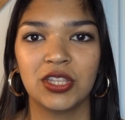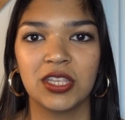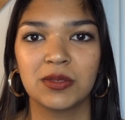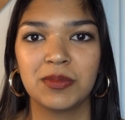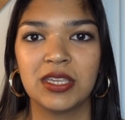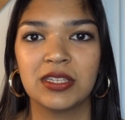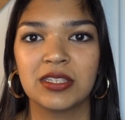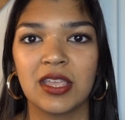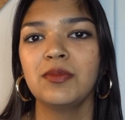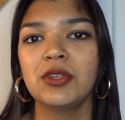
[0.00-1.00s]
to this
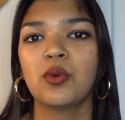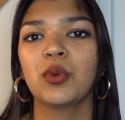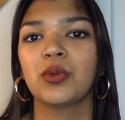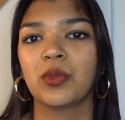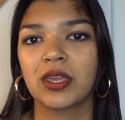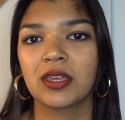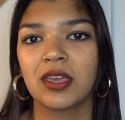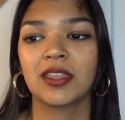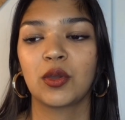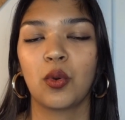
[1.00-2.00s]
piece. Let me know what you think.
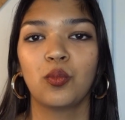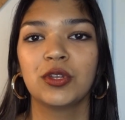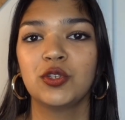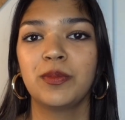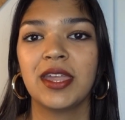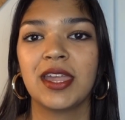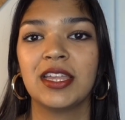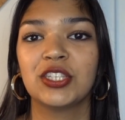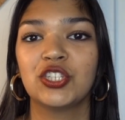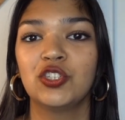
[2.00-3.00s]
Like, would you pay
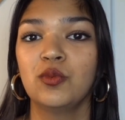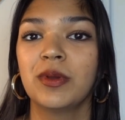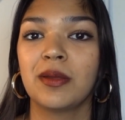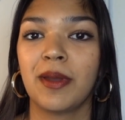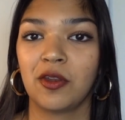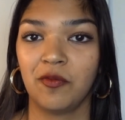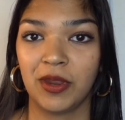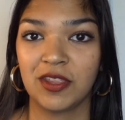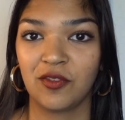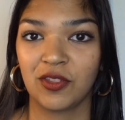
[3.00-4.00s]
a stupid amount of
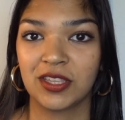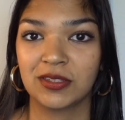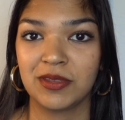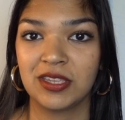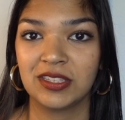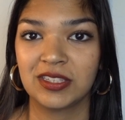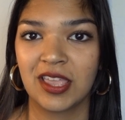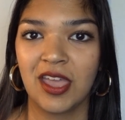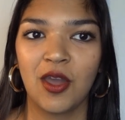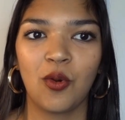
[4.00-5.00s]
money for this piece?
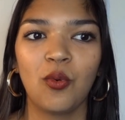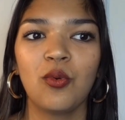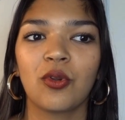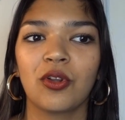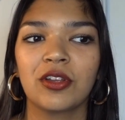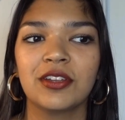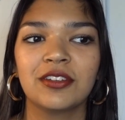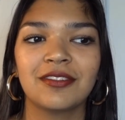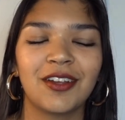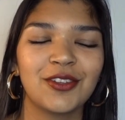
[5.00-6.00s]
Or
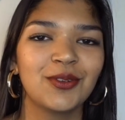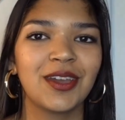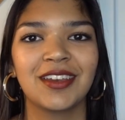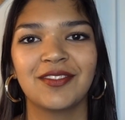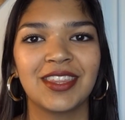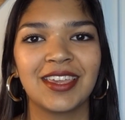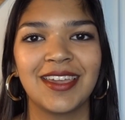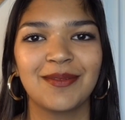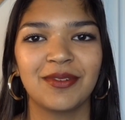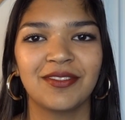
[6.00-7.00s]
are you kind of in the
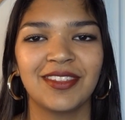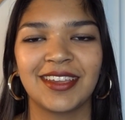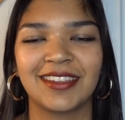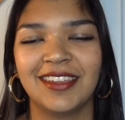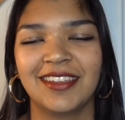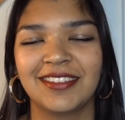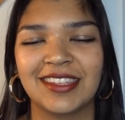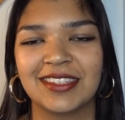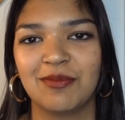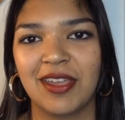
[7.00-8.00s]
camp of like, it
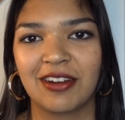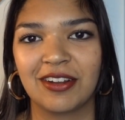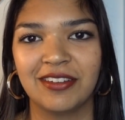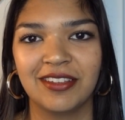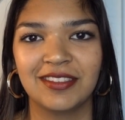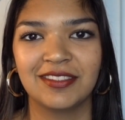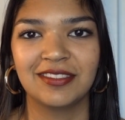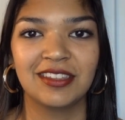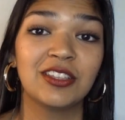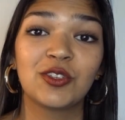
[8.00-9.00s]
doesn't matter.
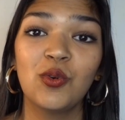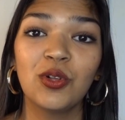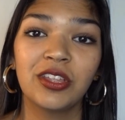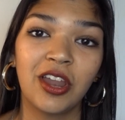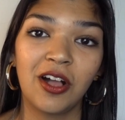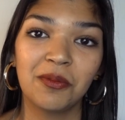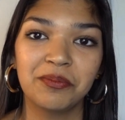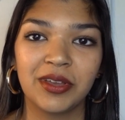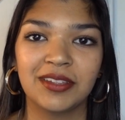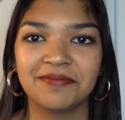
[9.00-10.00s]
It's cool and
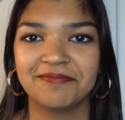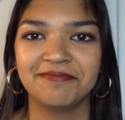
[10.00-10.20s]
all, but